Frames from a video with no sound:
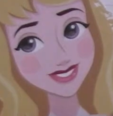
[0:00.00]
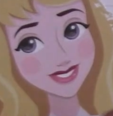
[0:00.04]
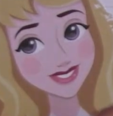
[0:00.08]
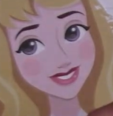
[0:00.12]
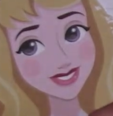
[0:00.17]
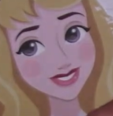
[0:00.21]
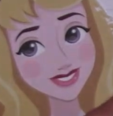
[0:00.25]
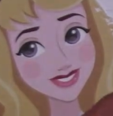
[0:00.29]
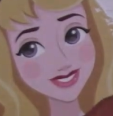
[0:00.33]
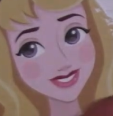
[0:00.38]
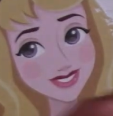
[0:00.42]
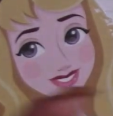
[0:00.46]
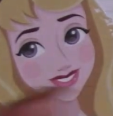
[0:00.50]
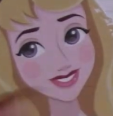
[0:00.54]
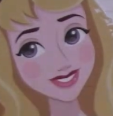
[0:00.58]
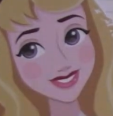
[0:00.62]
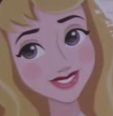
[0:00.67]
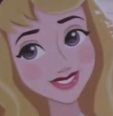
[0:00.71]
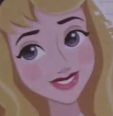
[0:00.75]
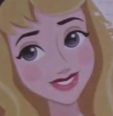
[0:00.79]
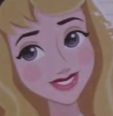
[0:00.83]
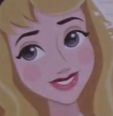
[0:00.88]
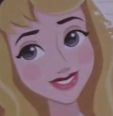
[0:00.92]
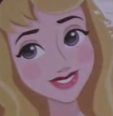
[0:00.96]
And I'm going
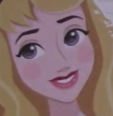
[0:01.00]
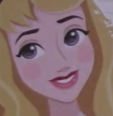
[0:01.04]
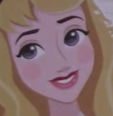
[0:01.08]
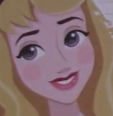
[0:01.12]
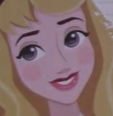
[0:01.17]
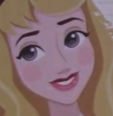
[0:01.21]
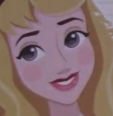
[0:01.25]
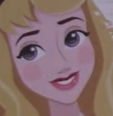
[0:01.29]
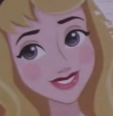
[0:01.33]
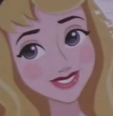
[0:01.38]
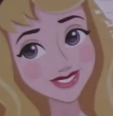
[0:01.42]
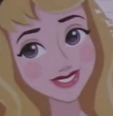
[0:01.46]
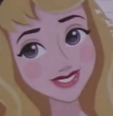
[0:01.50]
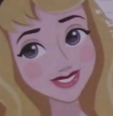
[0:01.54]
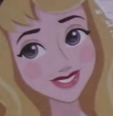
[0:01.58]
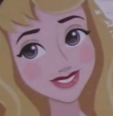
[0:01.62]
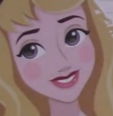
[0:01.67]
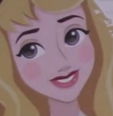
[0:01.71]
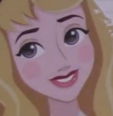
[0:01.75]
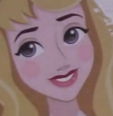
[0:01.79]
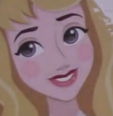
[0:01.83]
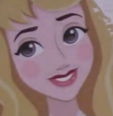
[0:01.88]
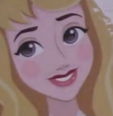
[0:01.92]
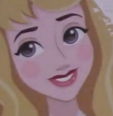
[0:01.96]
to layer this one
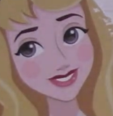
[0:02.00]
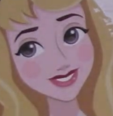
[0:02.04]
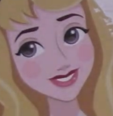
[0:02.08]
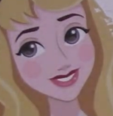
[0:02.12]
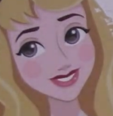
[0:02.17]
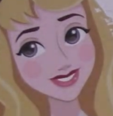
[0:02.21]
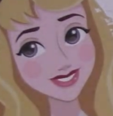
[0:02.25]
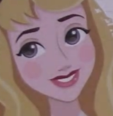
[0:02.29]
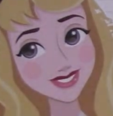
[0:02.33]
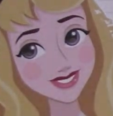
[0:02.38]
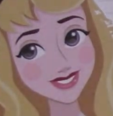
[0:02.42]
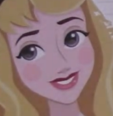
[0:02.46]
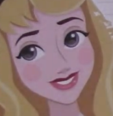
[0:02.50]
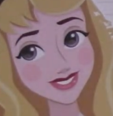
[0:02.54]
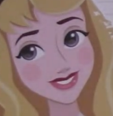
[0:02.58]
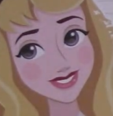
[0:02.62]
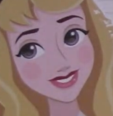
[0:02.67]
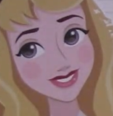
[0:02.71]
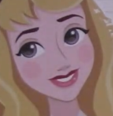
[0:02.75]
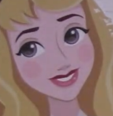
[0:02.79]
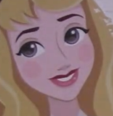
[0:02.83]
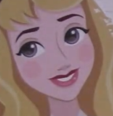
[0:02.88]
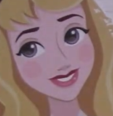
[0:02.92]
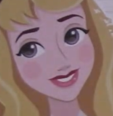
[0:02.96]
first because this,
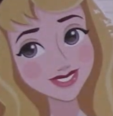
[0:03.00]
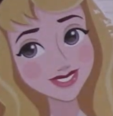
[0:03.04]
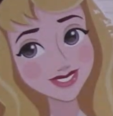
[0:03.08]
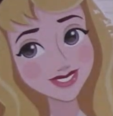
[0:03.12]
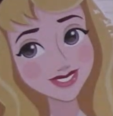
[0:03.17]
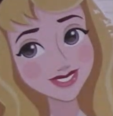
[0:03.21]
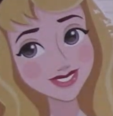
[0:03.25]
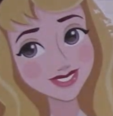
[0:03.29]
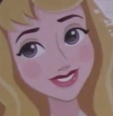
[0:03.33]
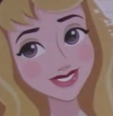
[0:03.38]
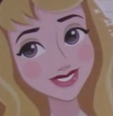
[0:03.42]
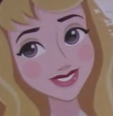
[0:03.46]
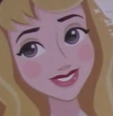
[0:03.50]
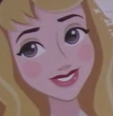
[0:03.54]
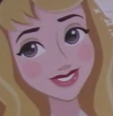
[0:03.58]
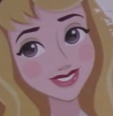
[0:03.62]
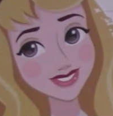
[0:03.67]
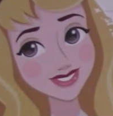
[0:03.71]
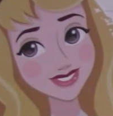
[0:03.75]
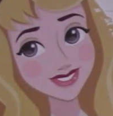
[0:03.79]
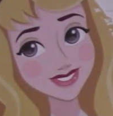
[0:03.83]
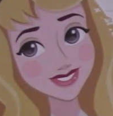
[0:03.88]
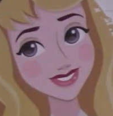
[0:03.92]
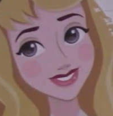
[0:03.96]
and this is just a
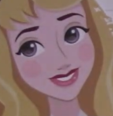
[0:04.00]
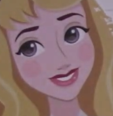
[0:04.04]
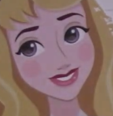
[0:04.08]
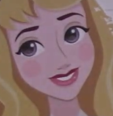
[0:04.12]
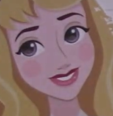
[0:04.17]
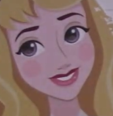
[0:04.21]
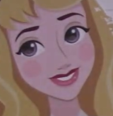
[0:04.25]
practical thing.